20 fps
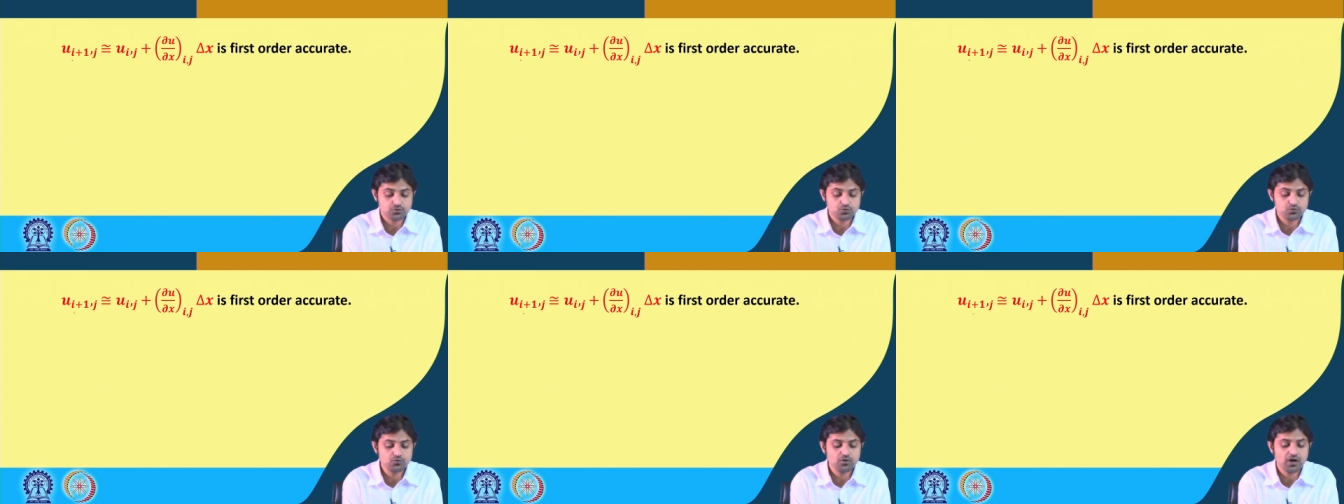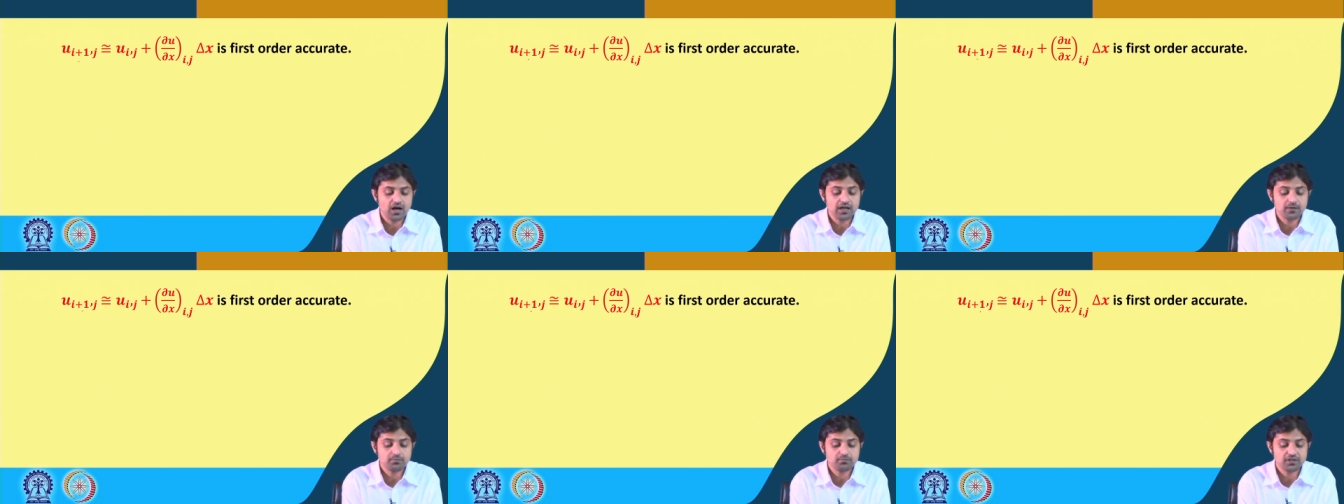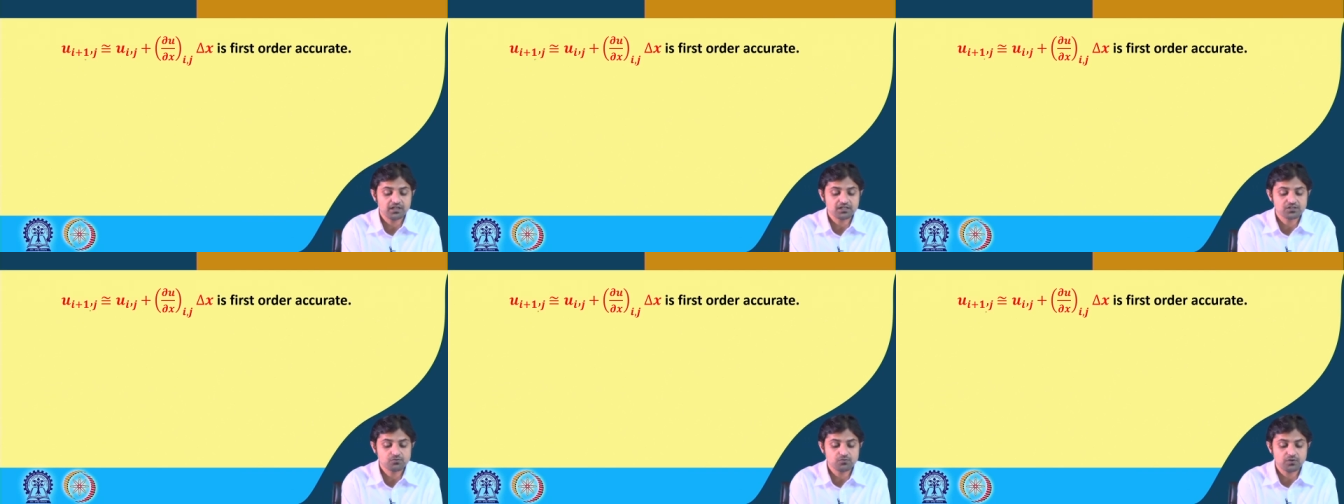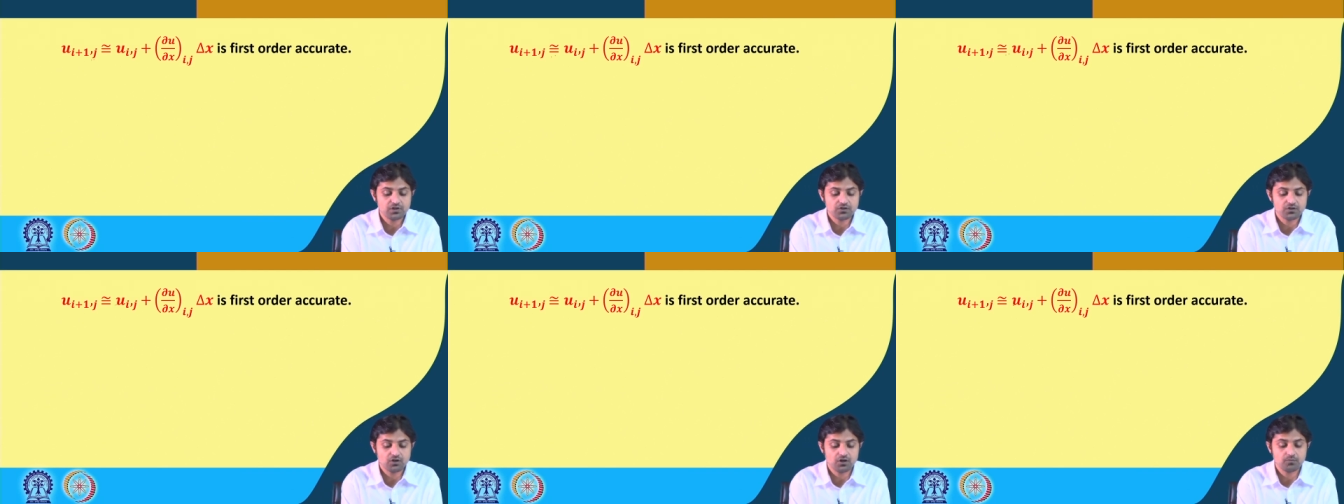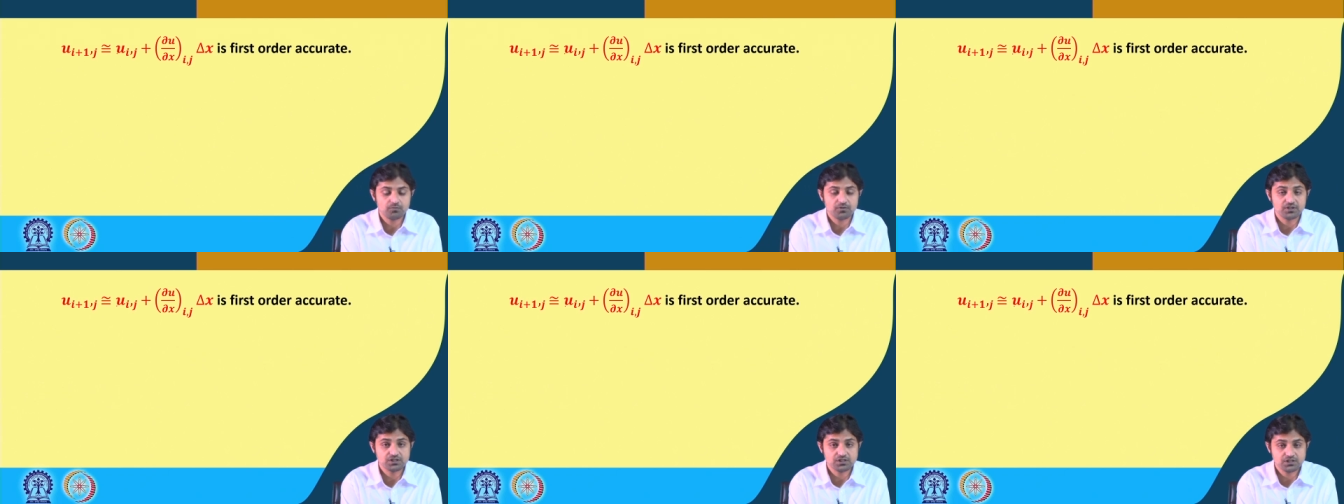ui plus 1
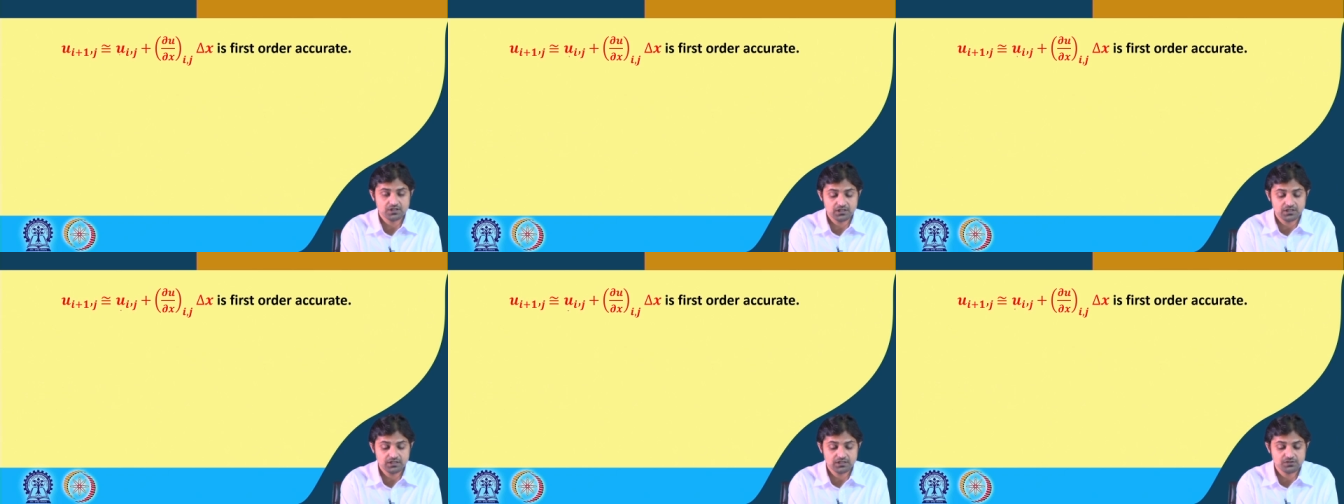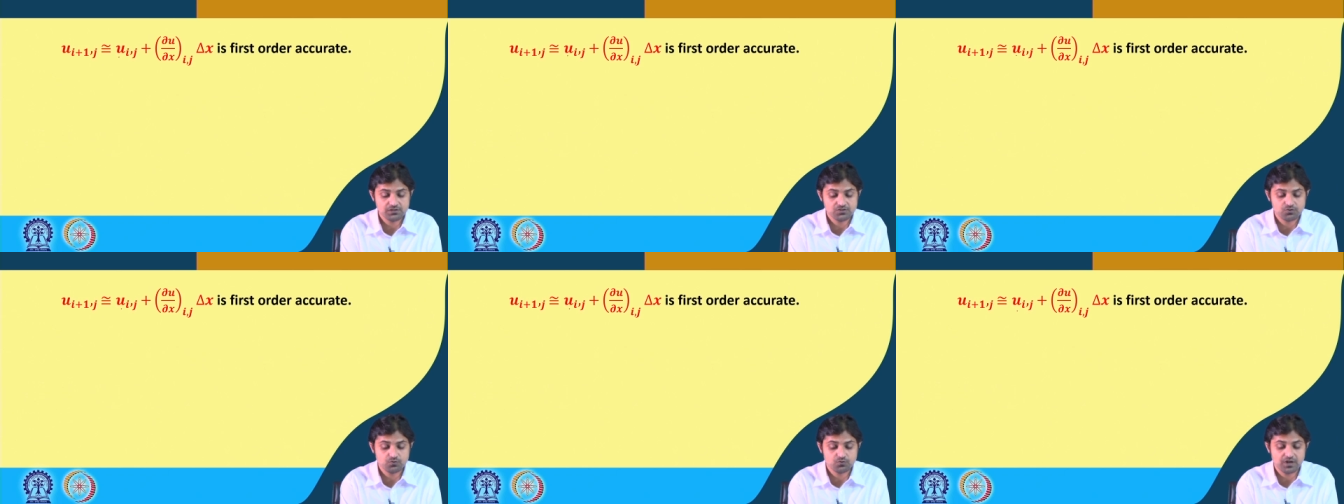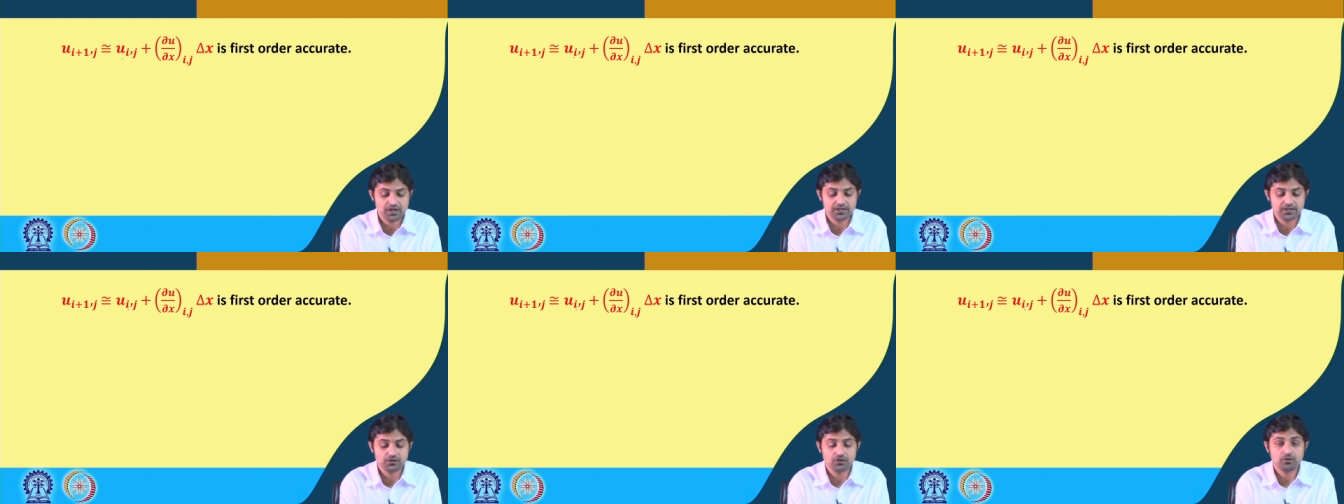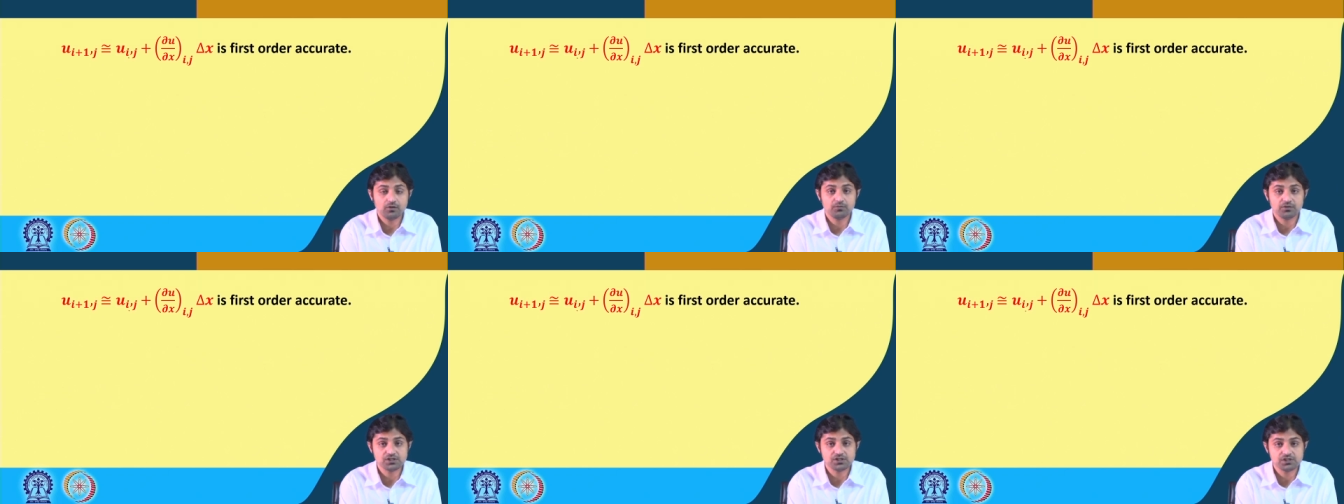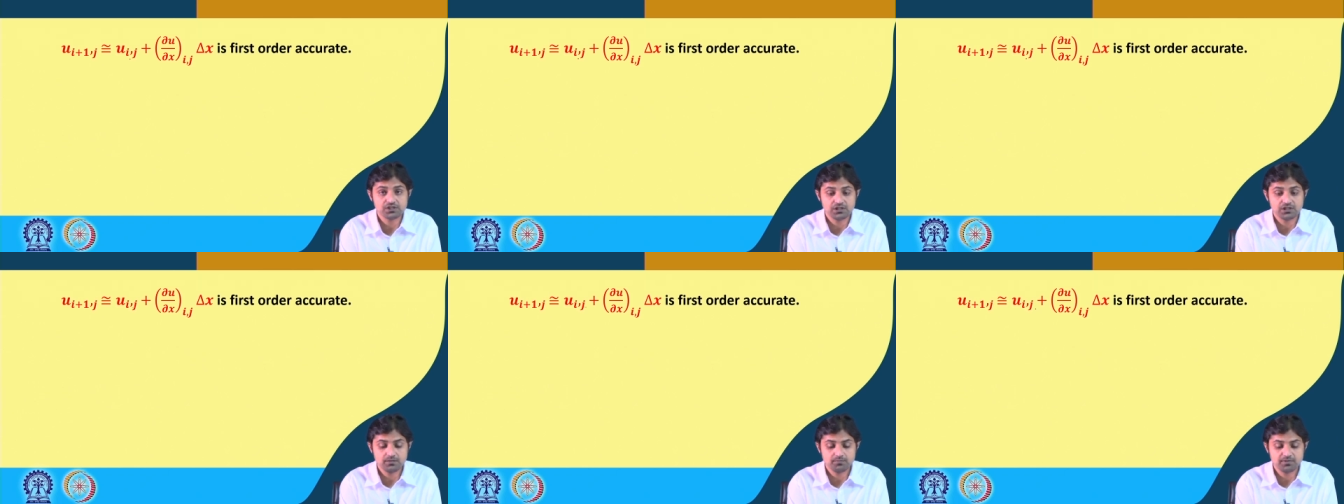comma j is ui comma
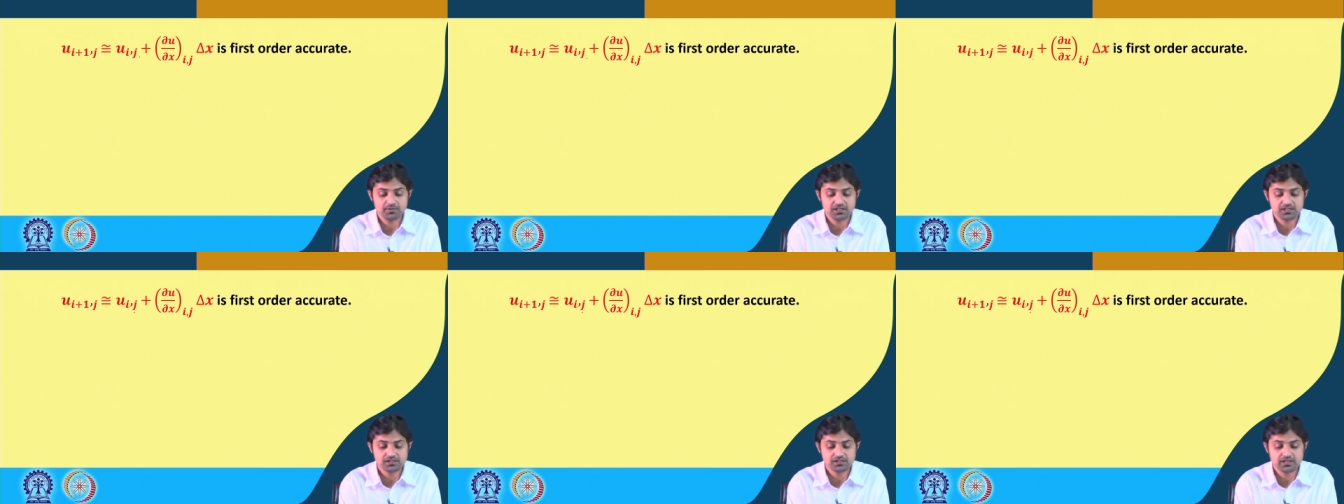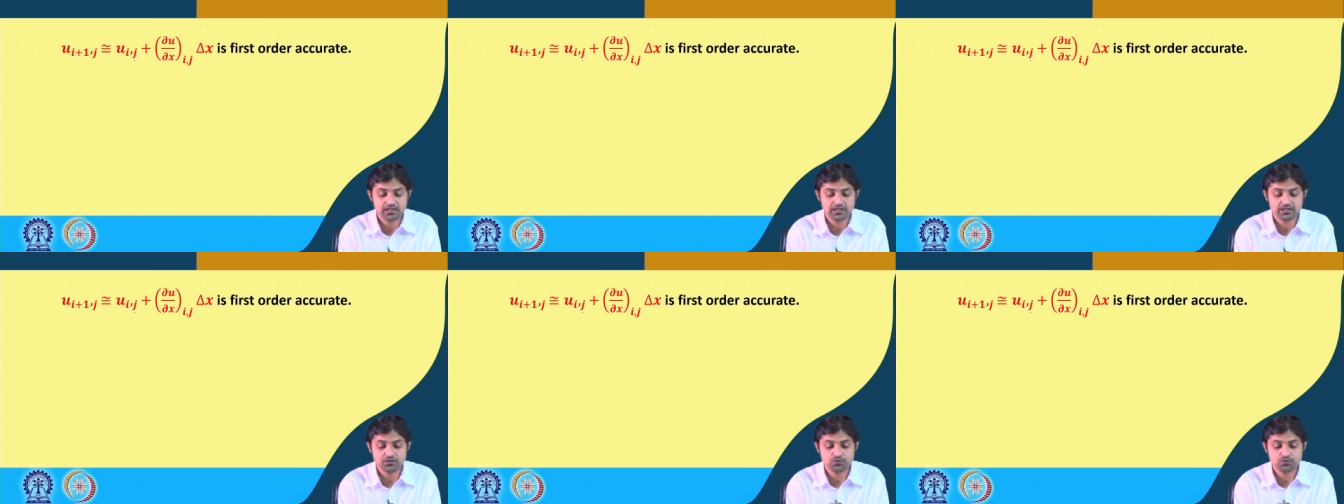j plus del